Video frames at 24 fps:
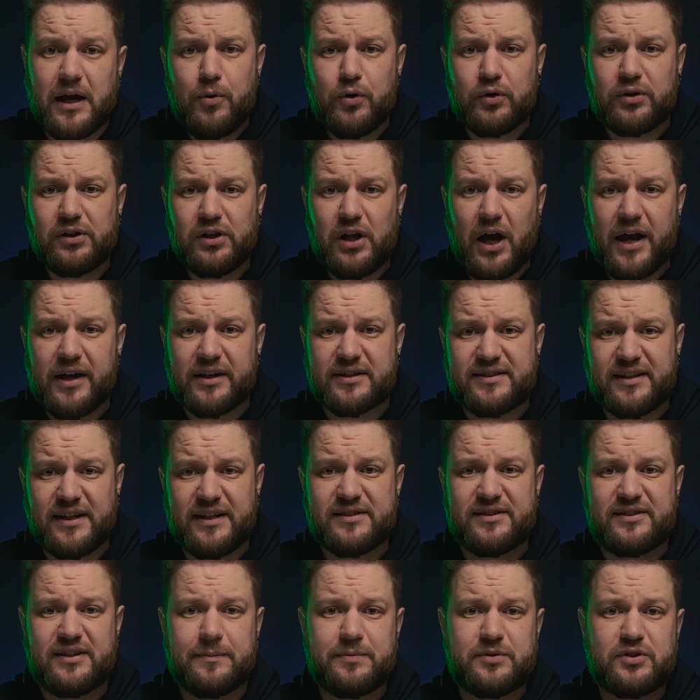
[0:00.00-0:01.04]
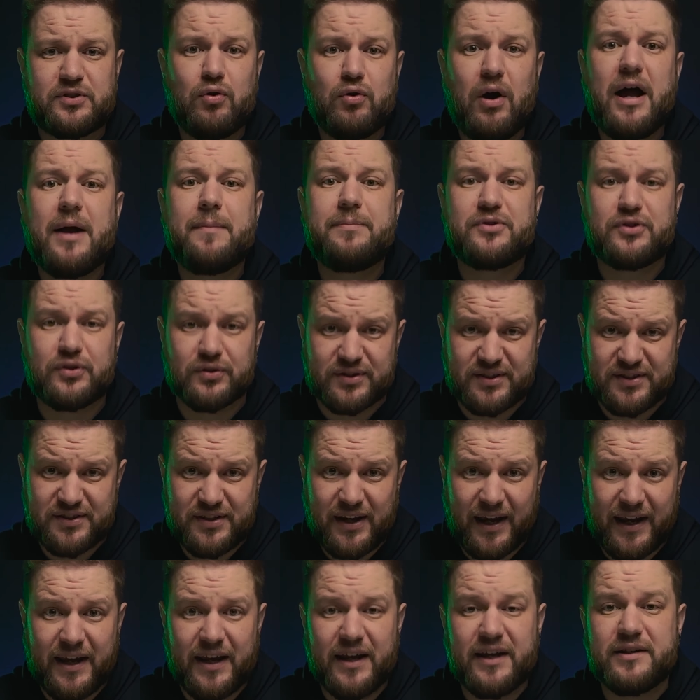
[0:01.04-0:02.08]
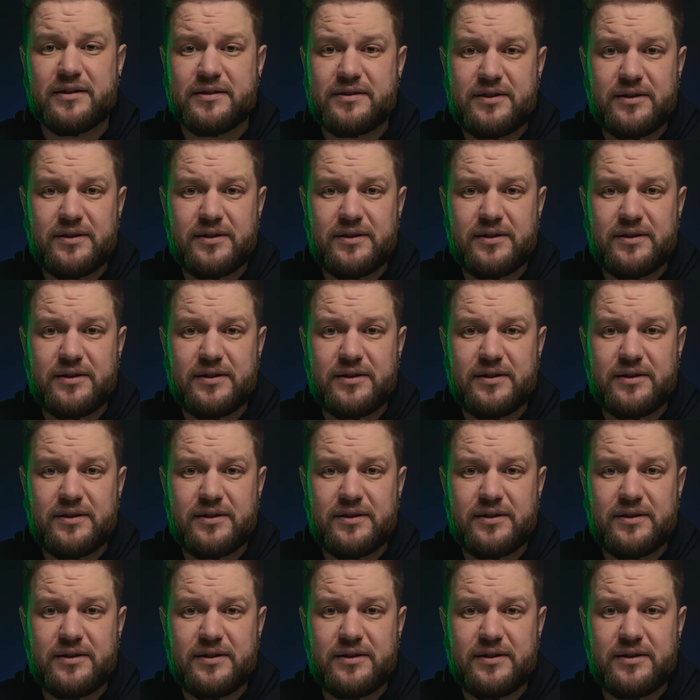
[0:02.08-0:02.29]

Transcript: Put likes and subscribe to stay in